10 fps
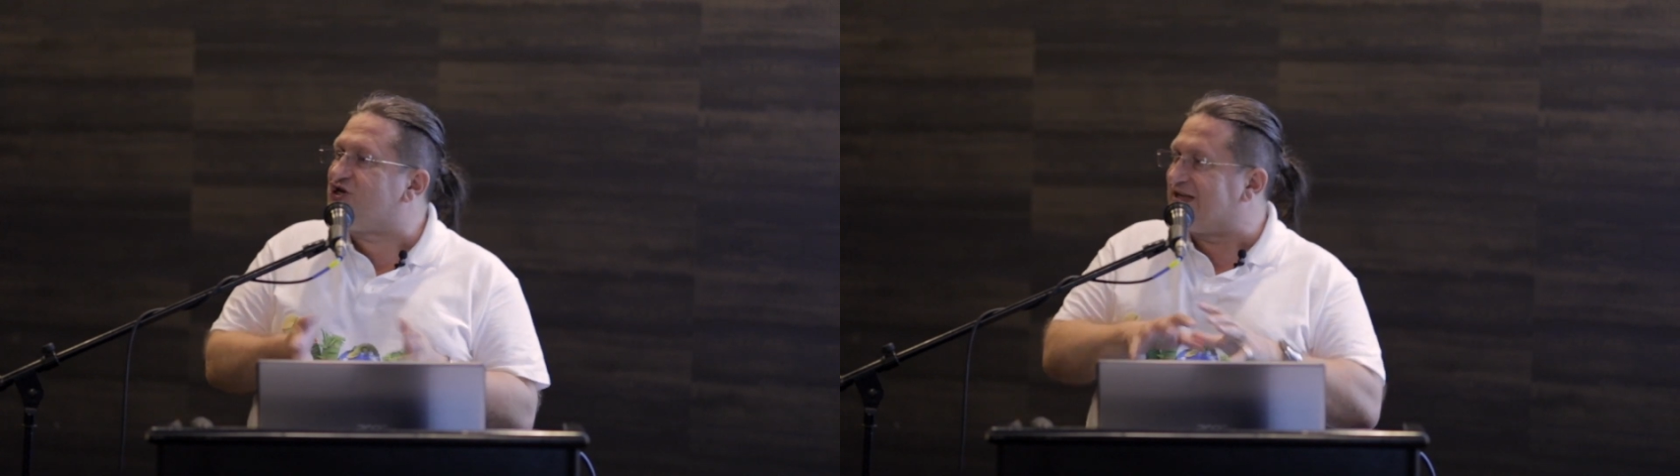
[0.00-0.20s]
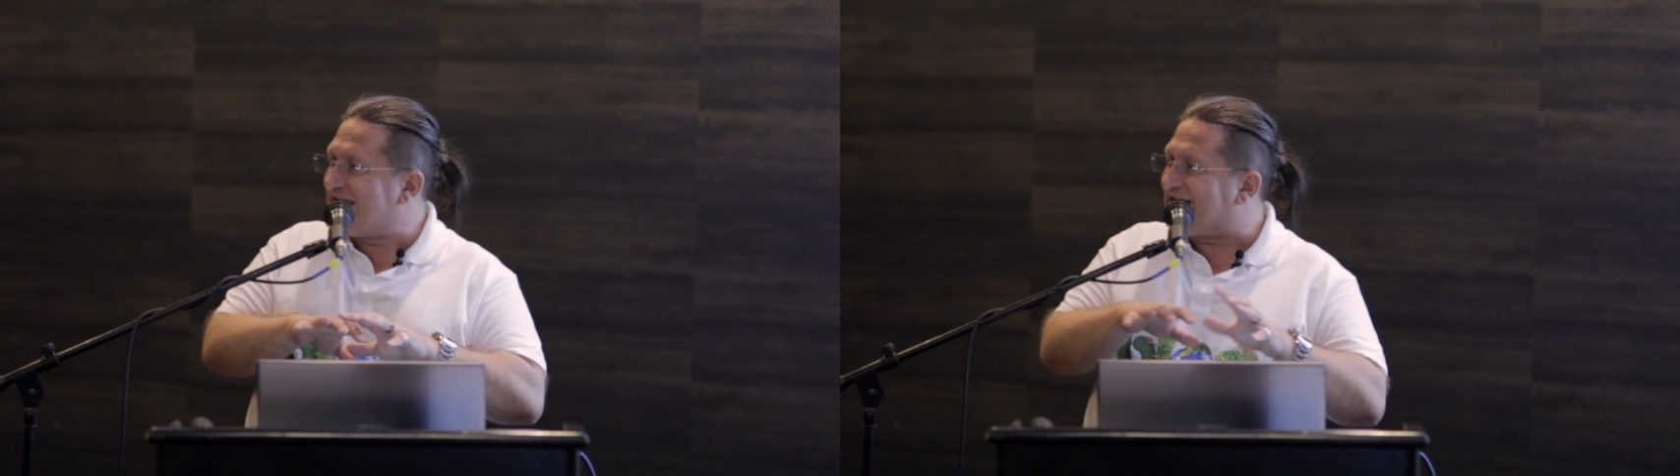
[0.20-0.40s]

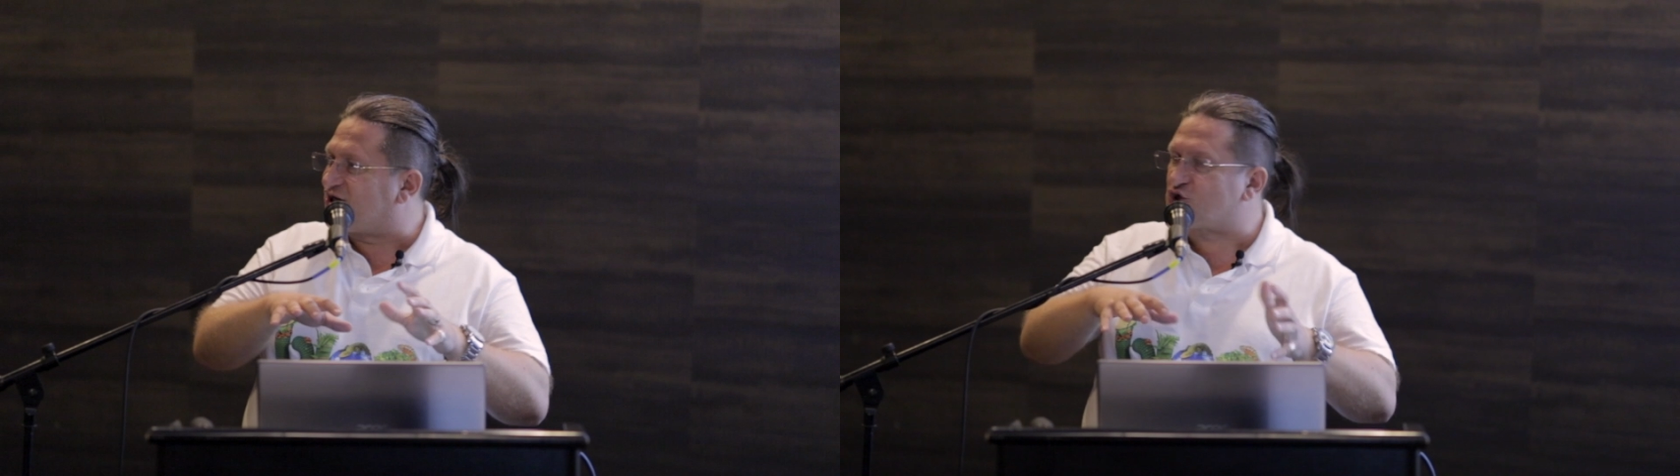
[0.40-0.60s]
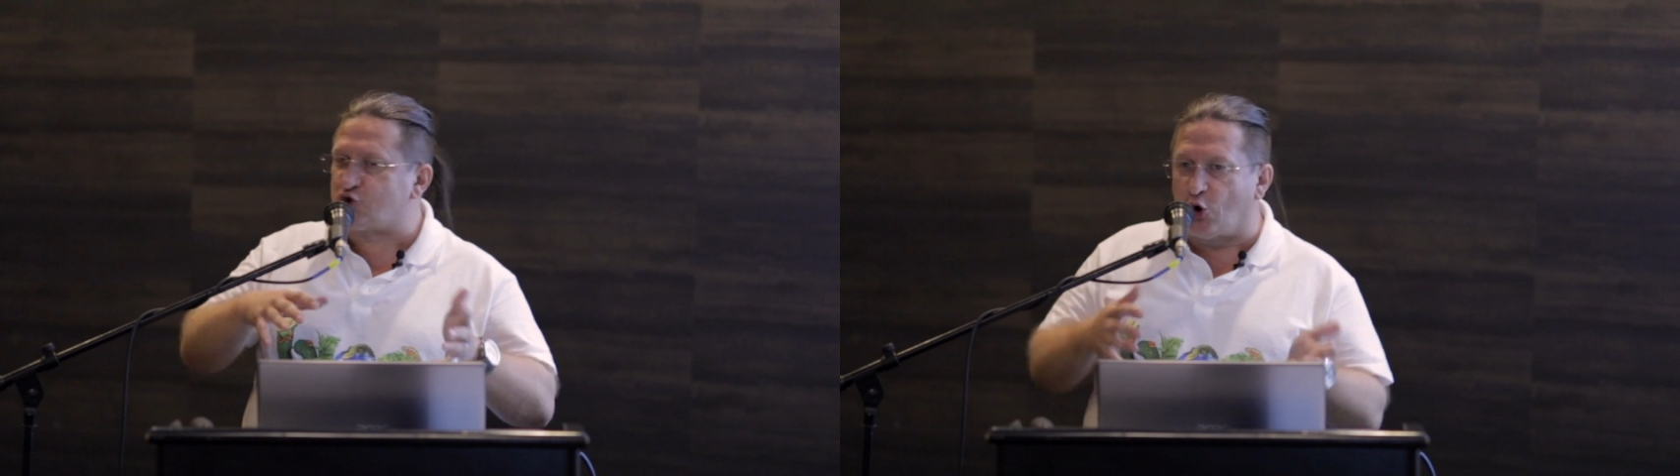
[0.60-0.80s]

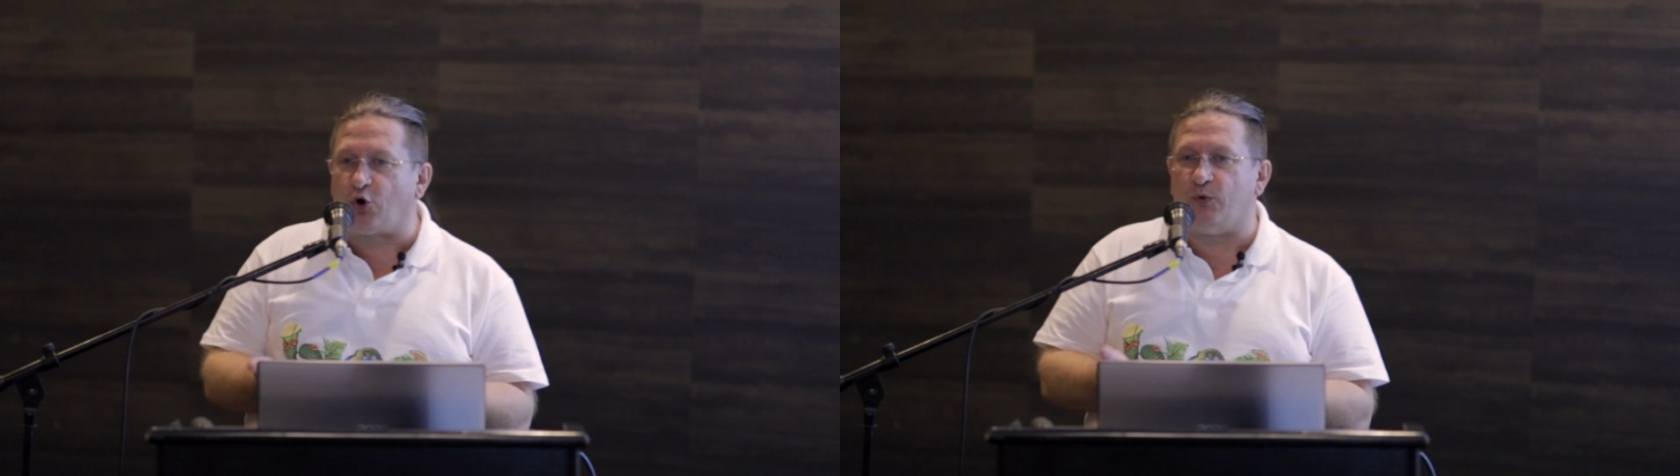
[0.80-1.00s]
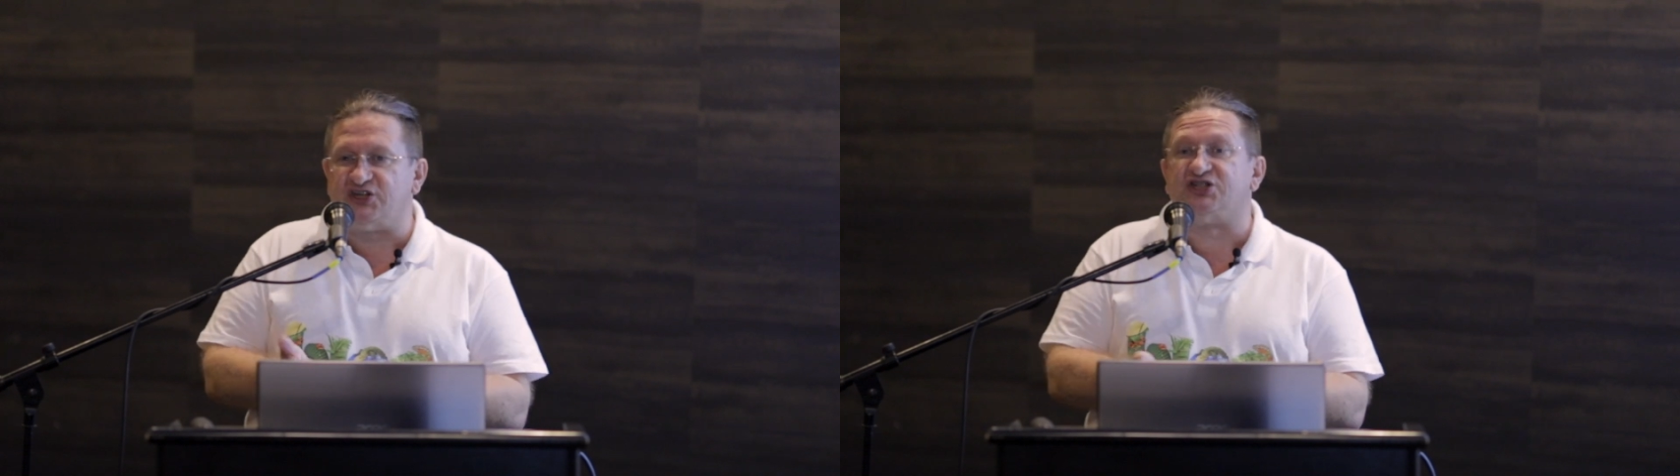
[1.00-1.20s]
genetic
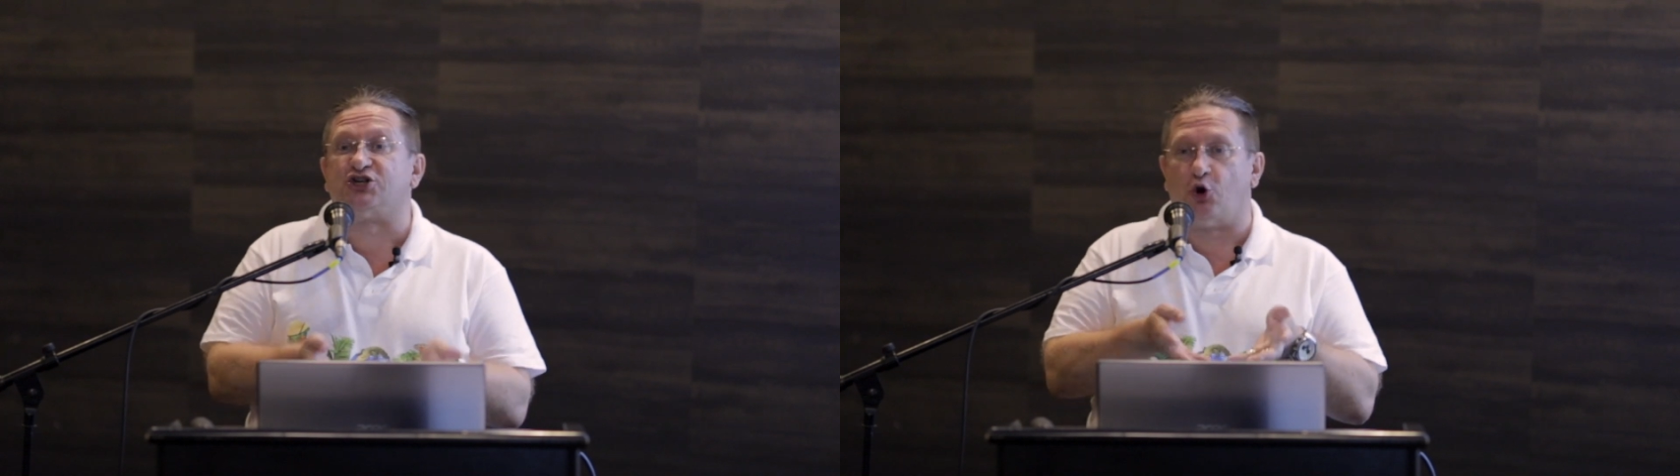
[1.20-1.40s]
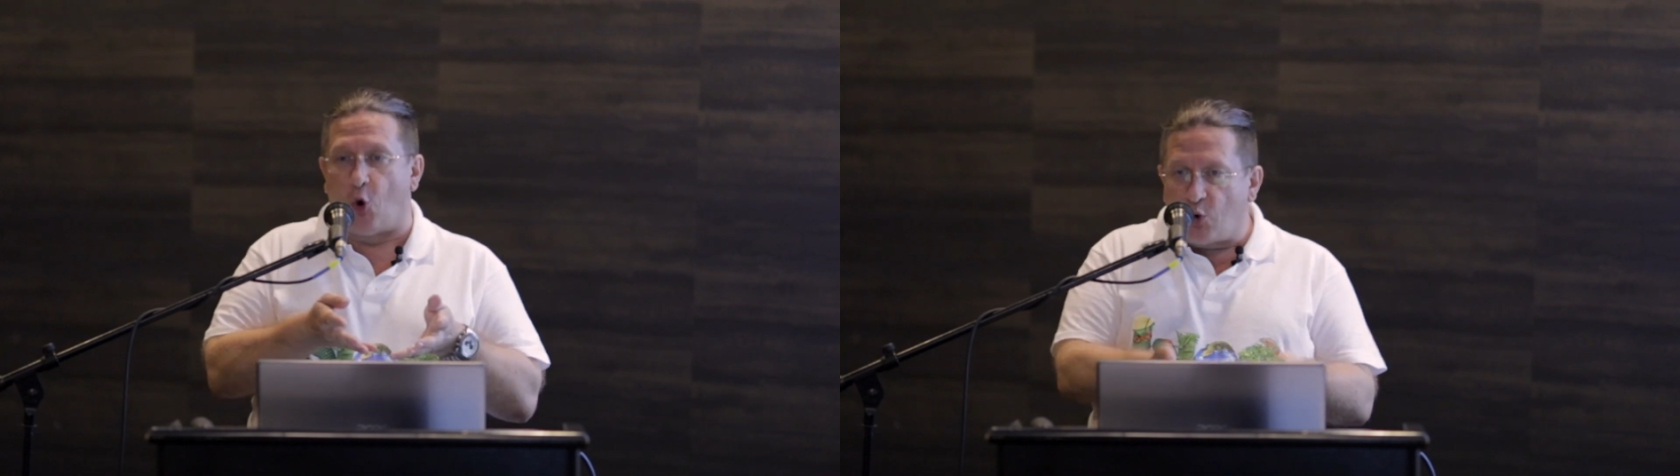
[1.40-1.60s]
stock which
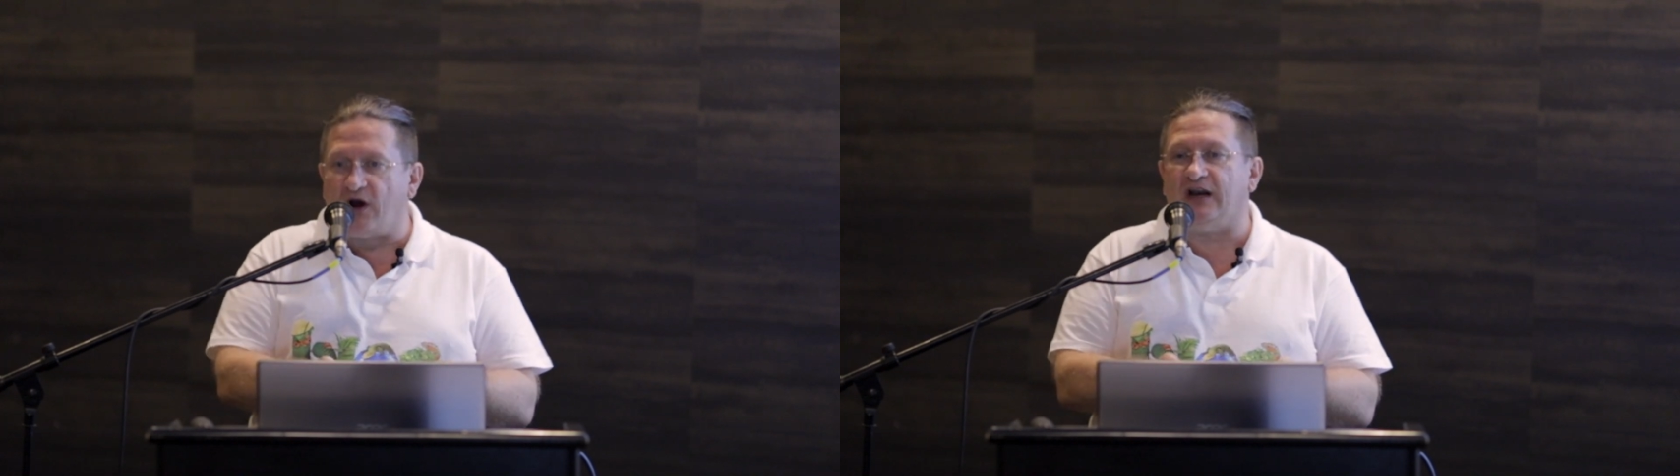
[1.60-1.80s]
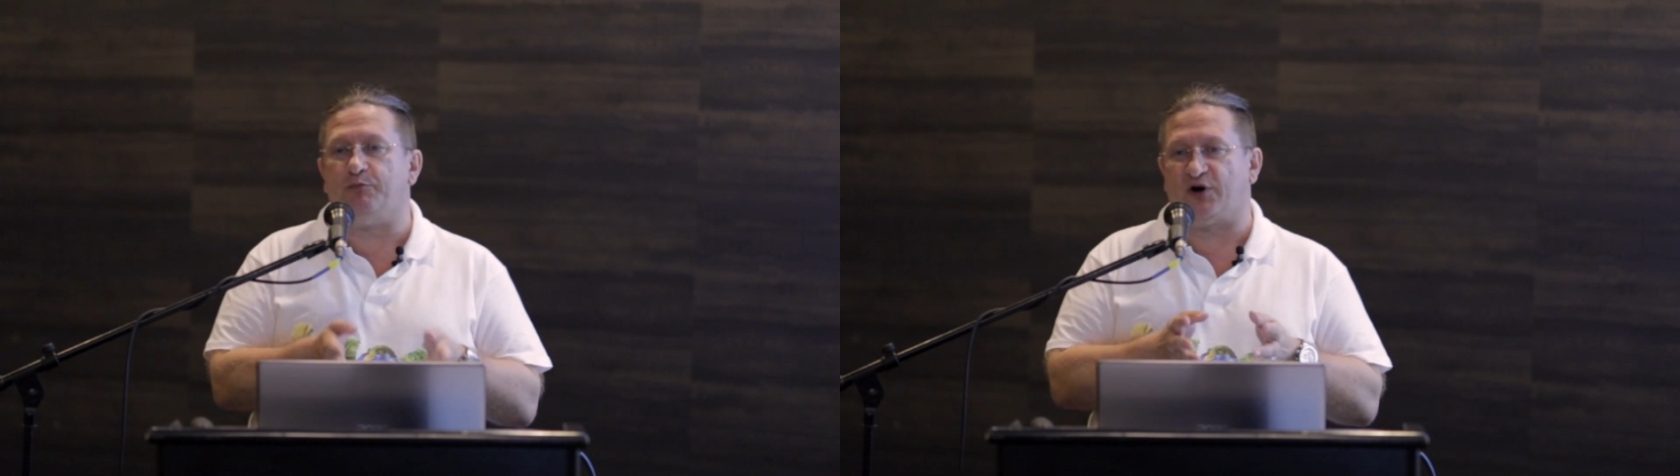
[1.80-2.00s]
is
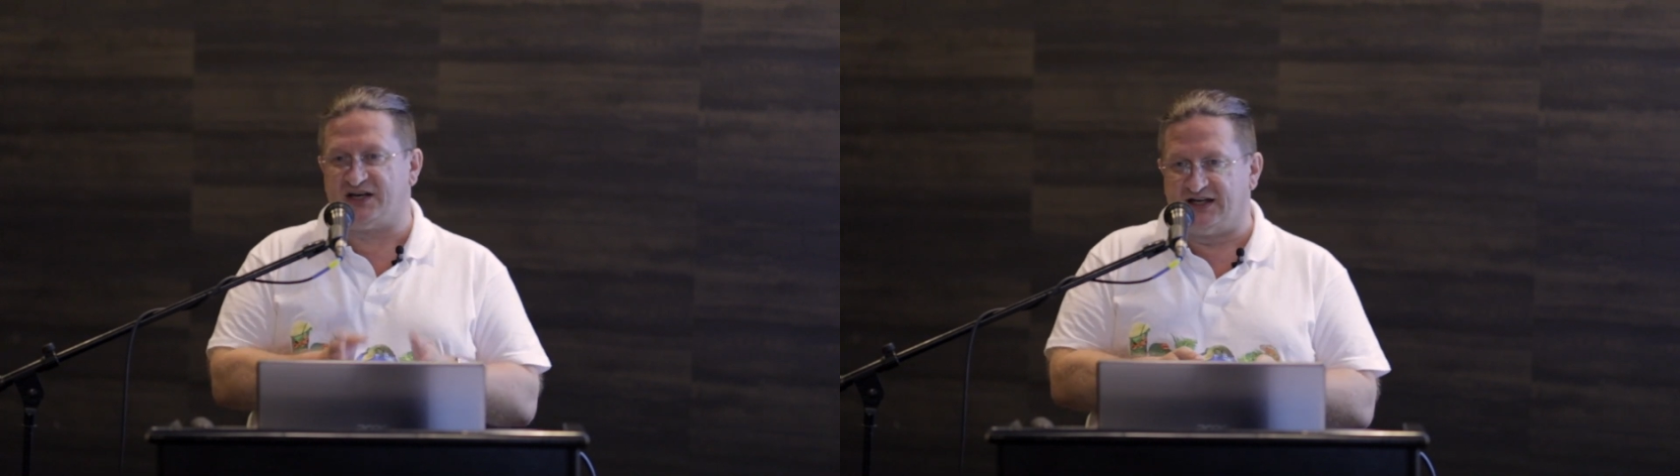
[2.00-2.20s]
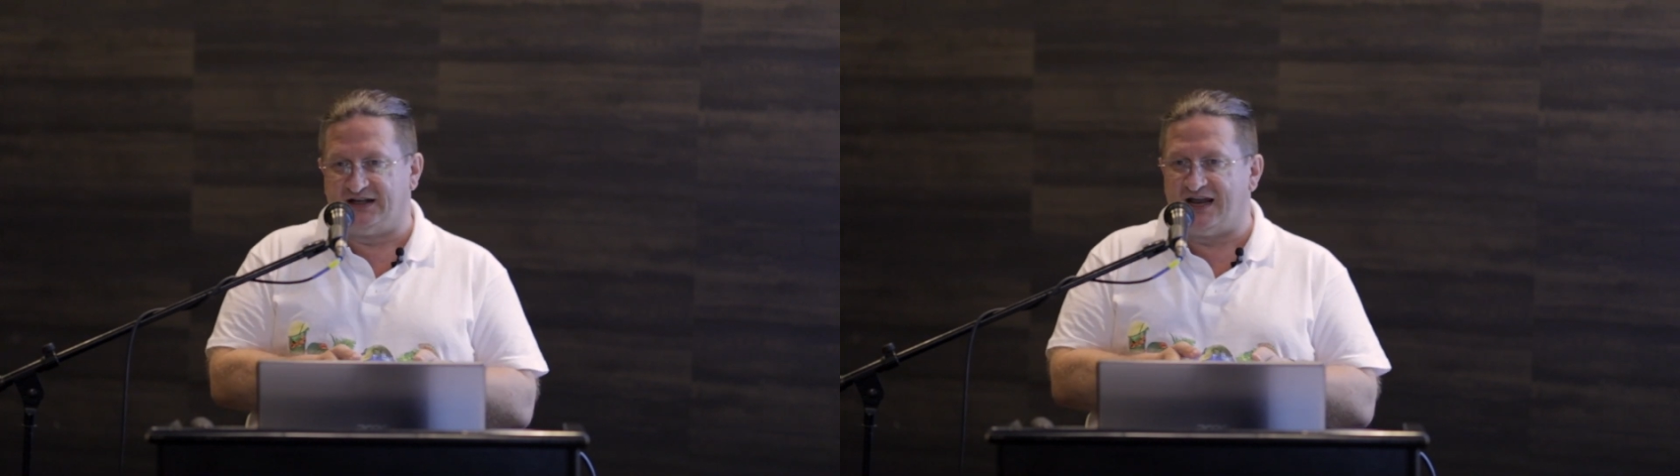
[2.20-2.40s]
locally present,